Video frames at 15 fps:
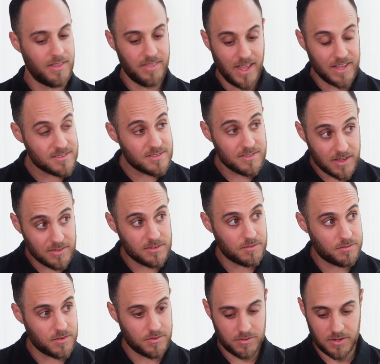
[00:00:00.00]
That's 10 to
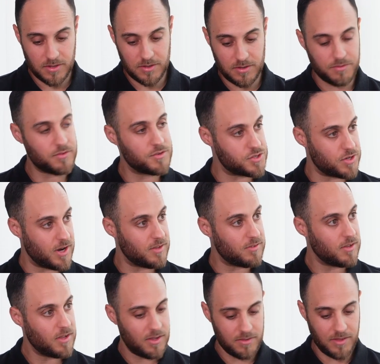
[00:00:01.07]
15 different trades
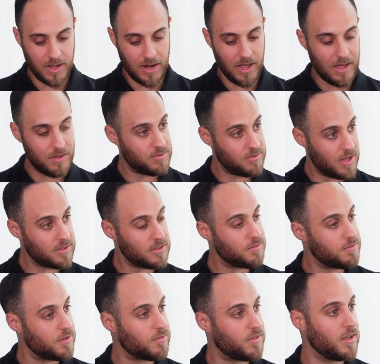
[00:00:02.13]
that have 10 to
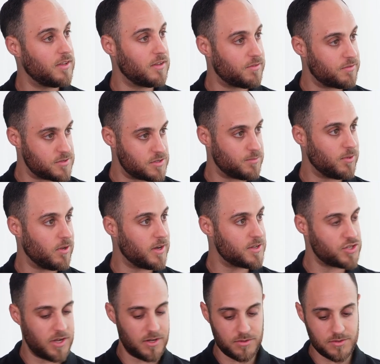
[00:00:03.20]
15 different supply
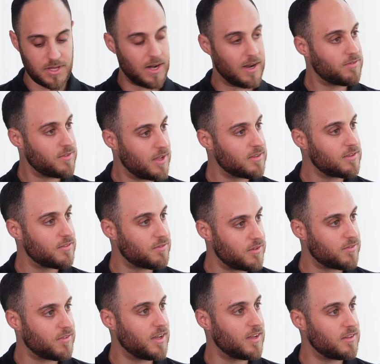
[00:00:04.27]
channels, that have 10 to
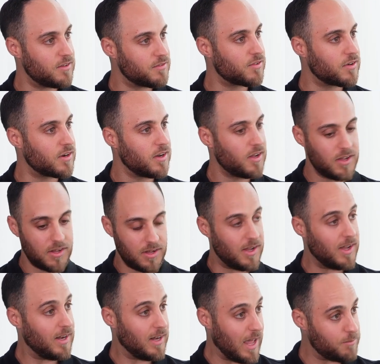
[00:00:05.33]
15 different
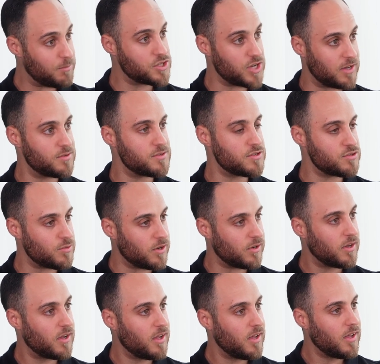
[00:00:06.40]
labor channels as well.
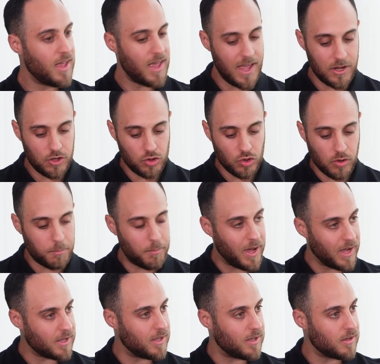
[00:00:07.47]
And you're
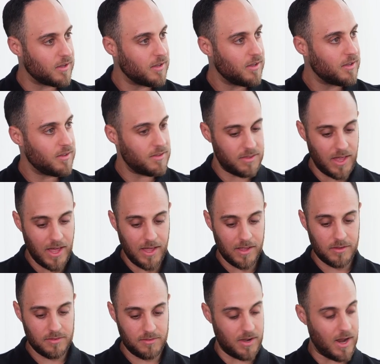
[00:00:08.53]
backing that
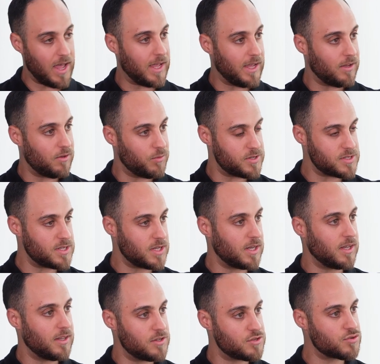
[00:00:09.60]
today we're sitting
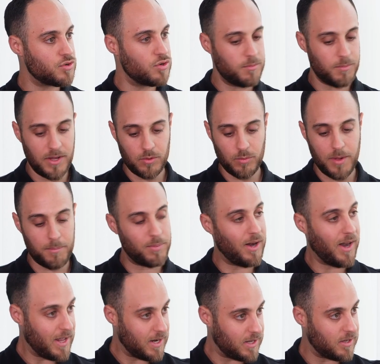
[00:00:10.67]
in this room and we're
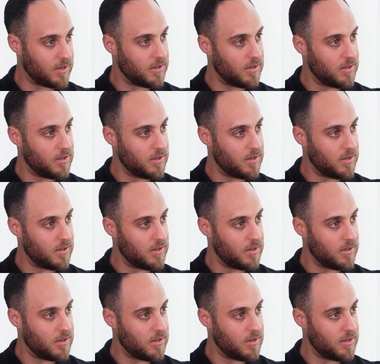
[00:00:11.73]
planning